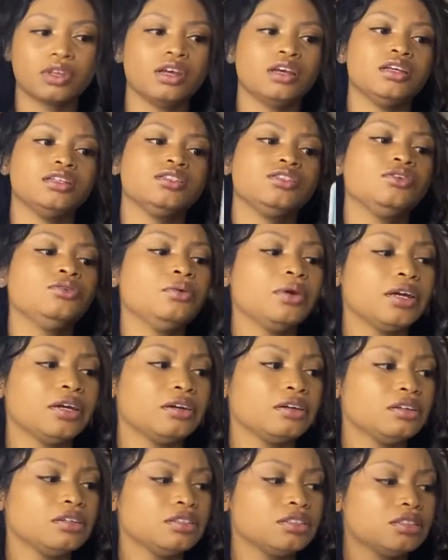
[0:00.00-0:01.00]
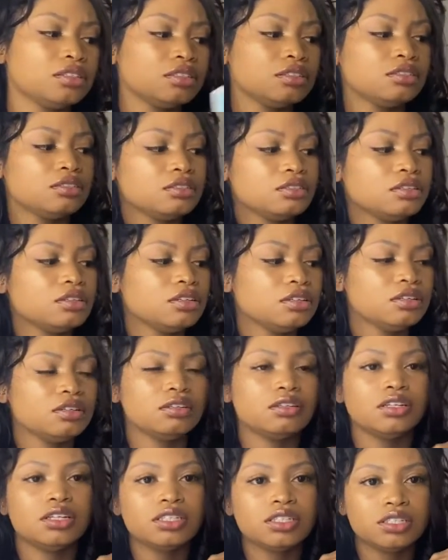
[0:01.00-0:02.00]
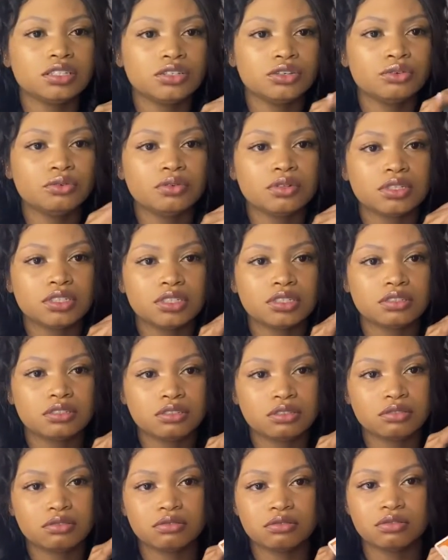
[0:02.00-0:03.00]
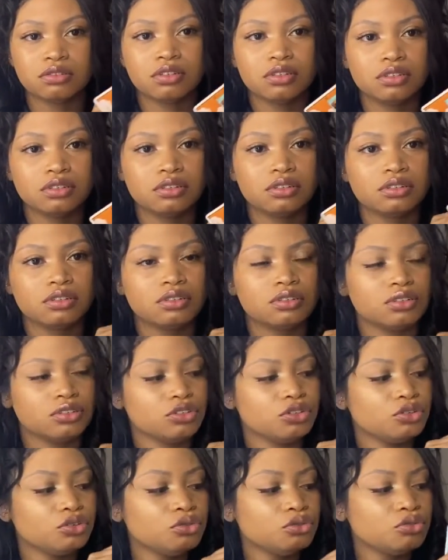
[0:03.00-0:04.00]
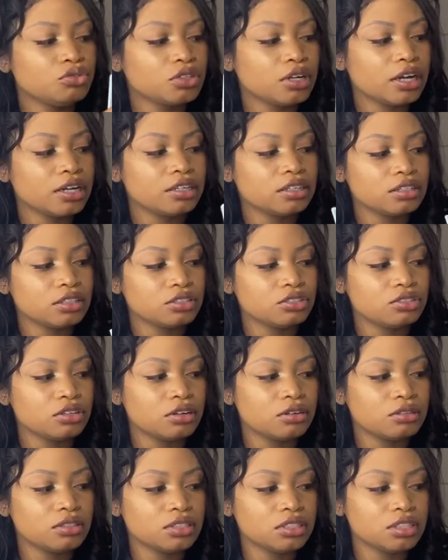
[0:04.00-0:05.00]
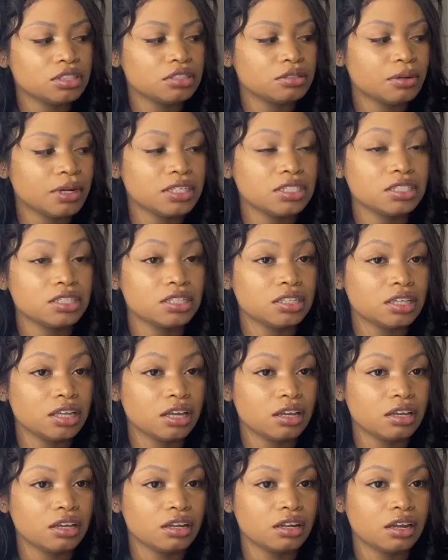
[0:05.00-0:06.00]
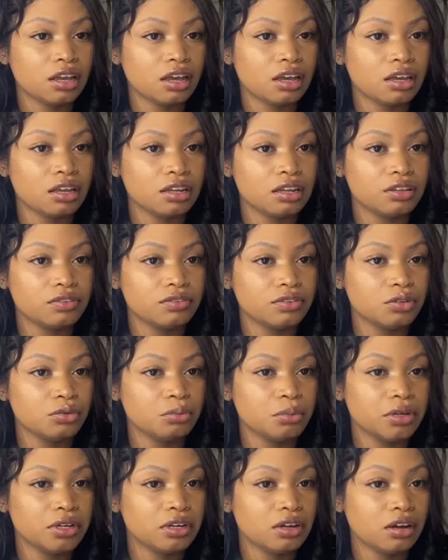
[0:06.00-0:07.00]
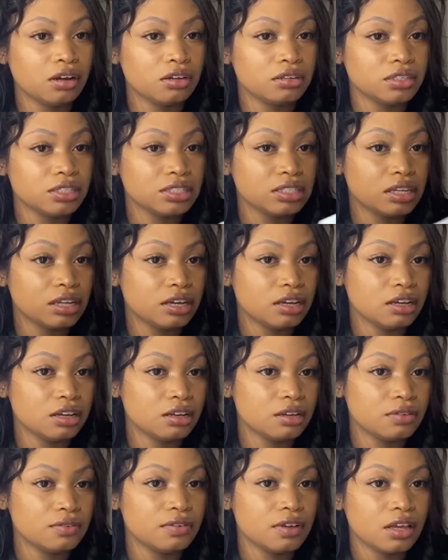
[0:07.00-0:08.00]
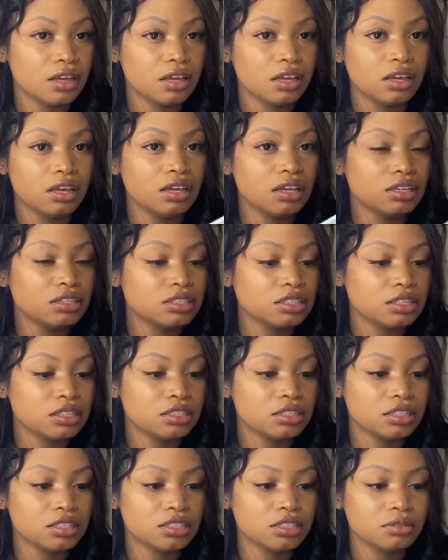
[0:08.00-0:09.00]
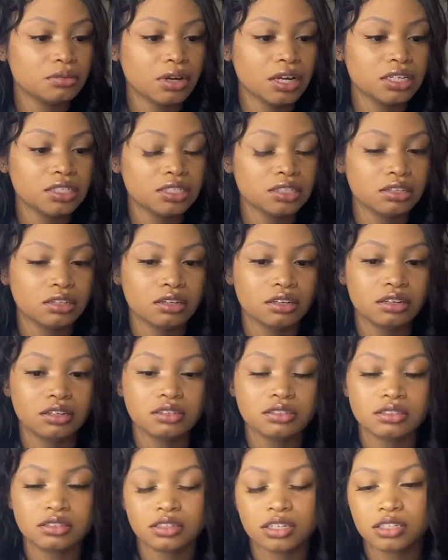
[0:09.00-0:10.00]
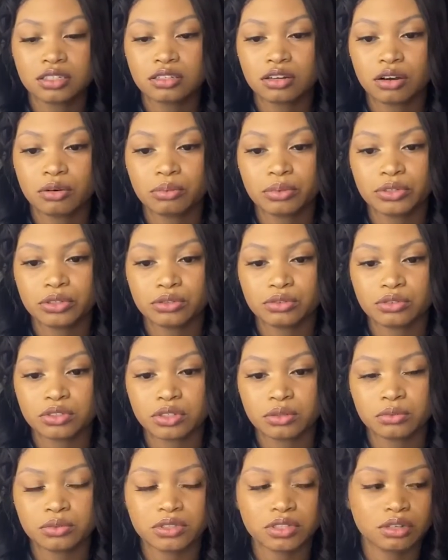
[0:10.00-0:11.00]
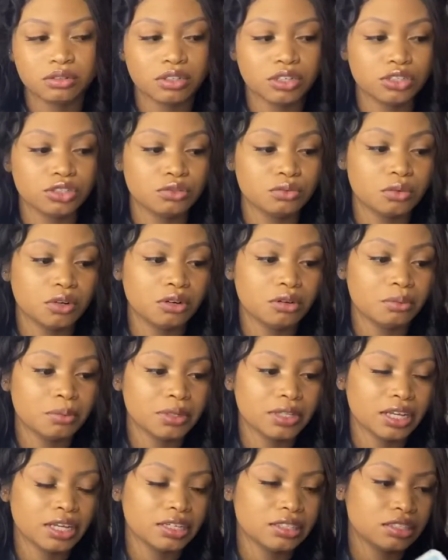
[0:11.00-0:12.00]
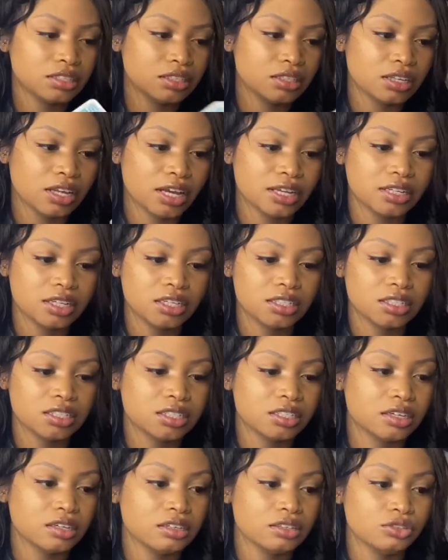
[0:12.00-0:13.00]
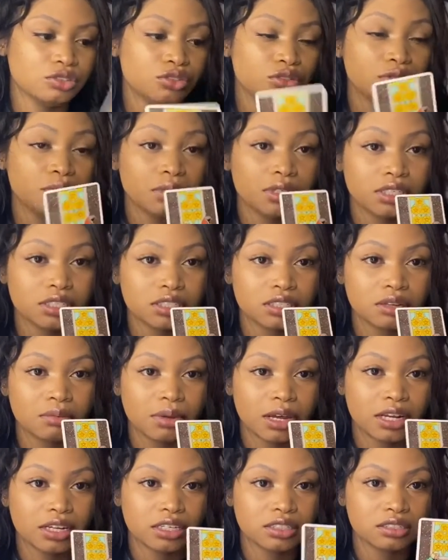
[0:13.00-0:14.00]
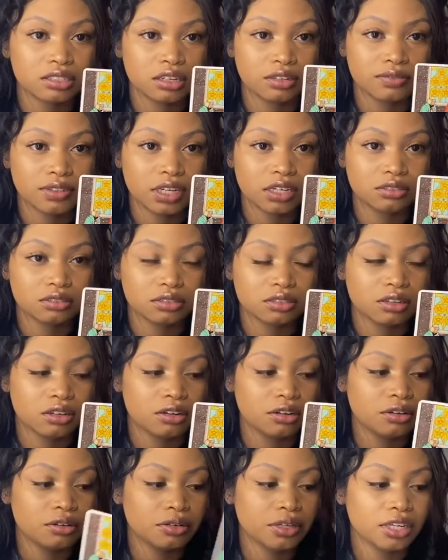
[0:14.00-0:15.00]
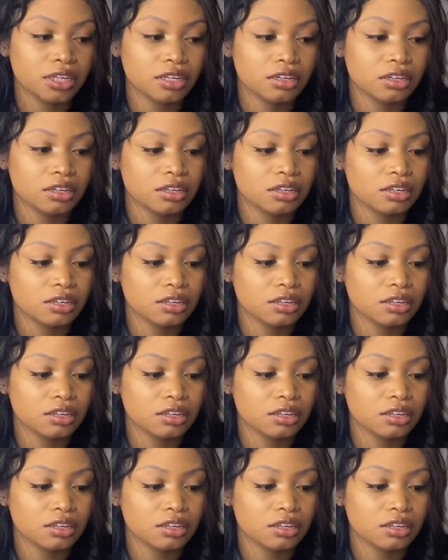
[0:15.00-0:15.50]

It's you, Aries. This is you. This is you trying to control the situation and thinking that if you put all this love into this situation, it's going to produce the result that you want. But that's not necessarily true, because somebody is left out in the cold here.